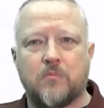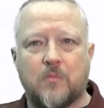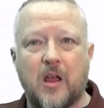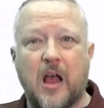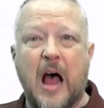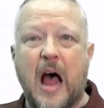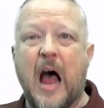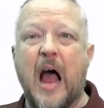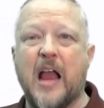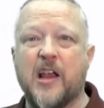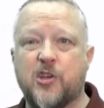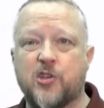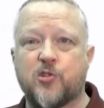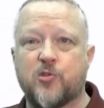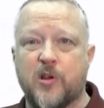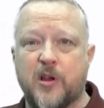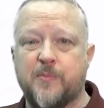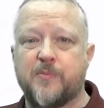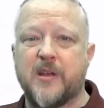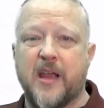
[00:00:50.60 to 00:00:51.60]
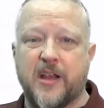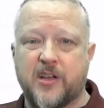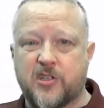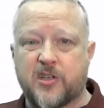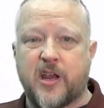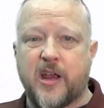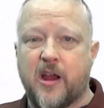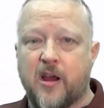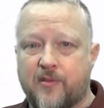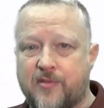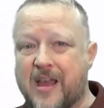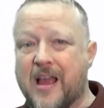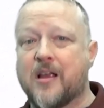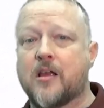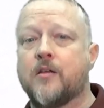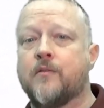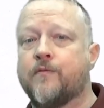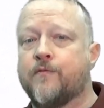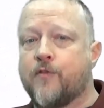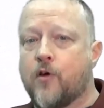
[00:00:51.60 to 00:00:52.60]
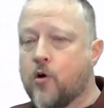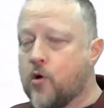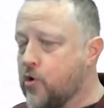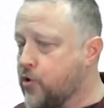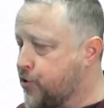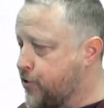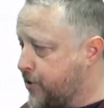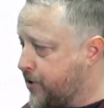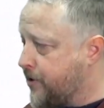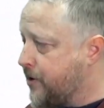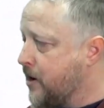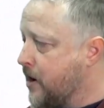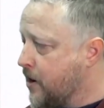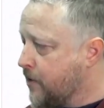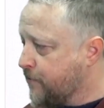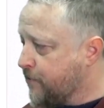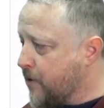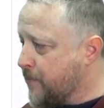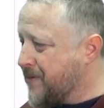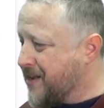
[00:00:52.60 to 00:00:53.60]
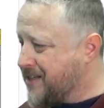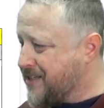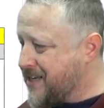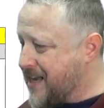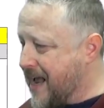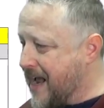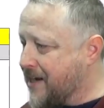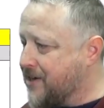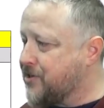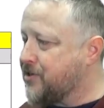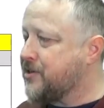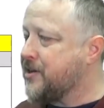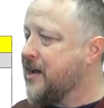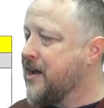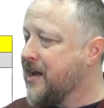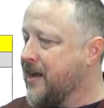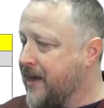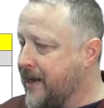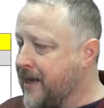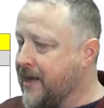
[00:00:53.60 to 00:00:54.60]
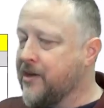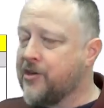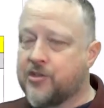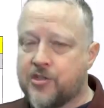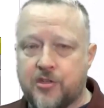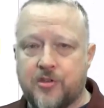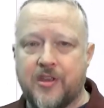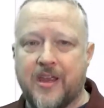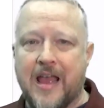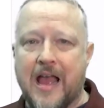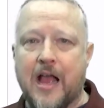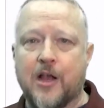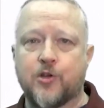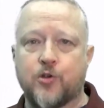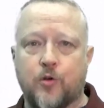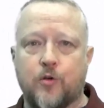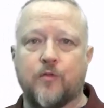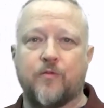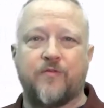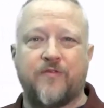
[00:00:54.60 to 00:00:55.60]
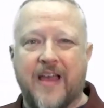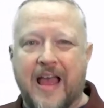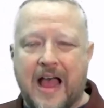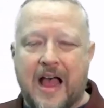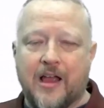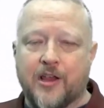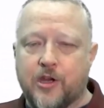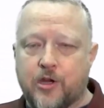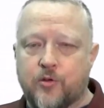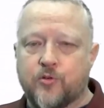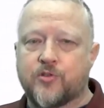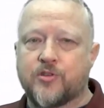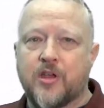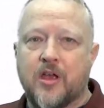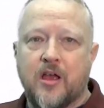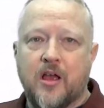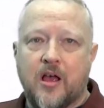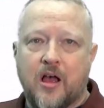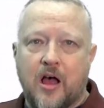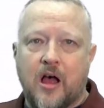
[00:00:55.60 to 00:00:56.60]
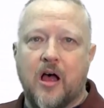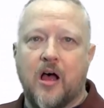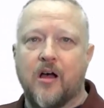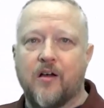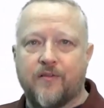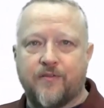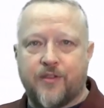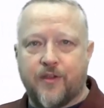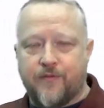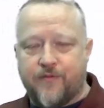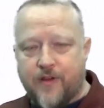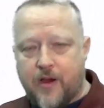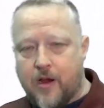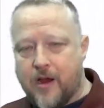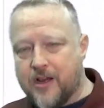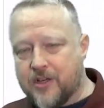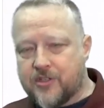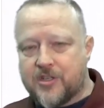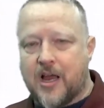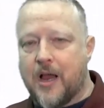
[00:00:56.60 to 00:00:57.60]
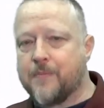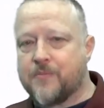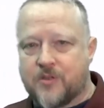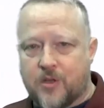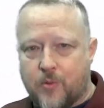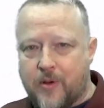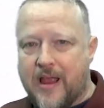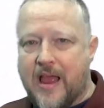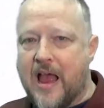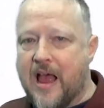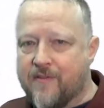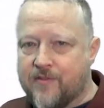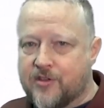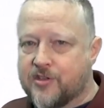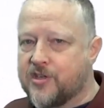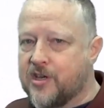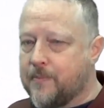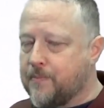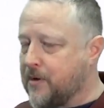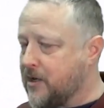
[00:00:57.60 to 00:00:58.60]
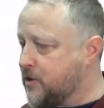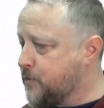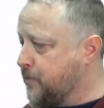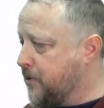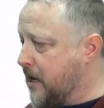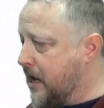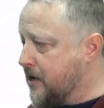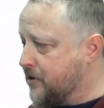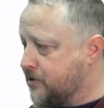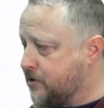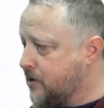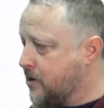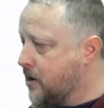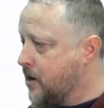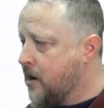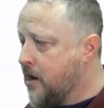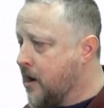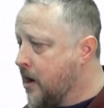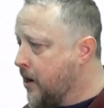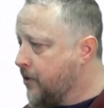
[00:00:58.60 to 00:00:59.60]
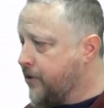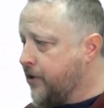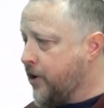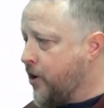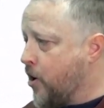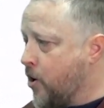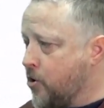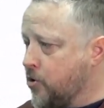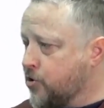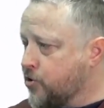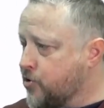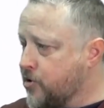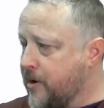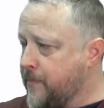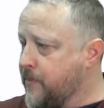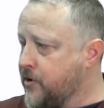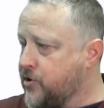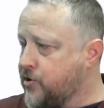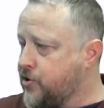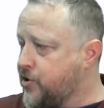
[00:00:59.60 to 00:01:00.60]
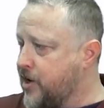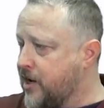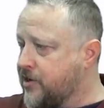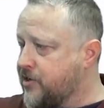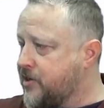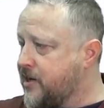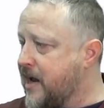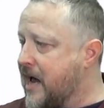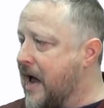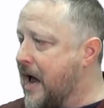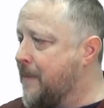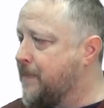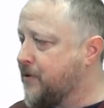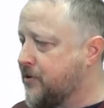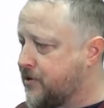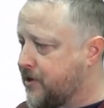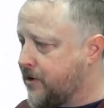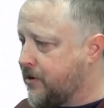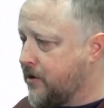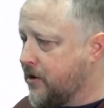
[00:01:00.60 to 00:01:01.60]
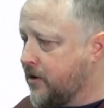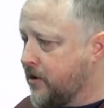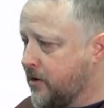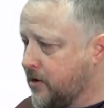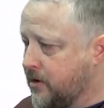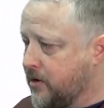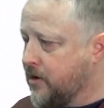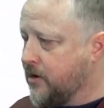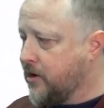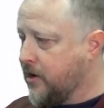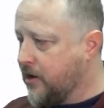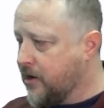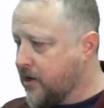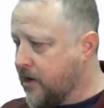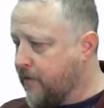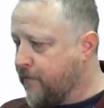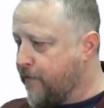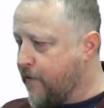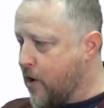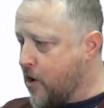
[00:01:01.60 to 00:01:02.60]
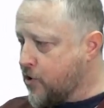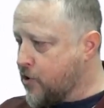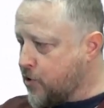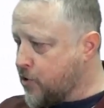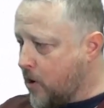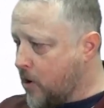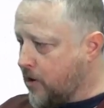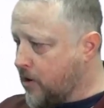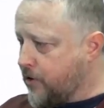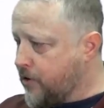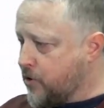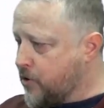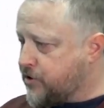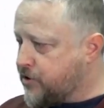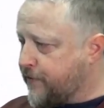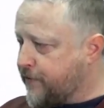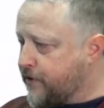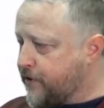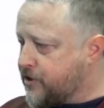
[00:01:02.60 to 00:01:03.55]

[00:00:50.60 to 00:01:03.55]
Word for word: iStream takes care of that conversion from the text into the actual values of the various types that we have in C++. And then O stream is just the opposite. Converts all of those different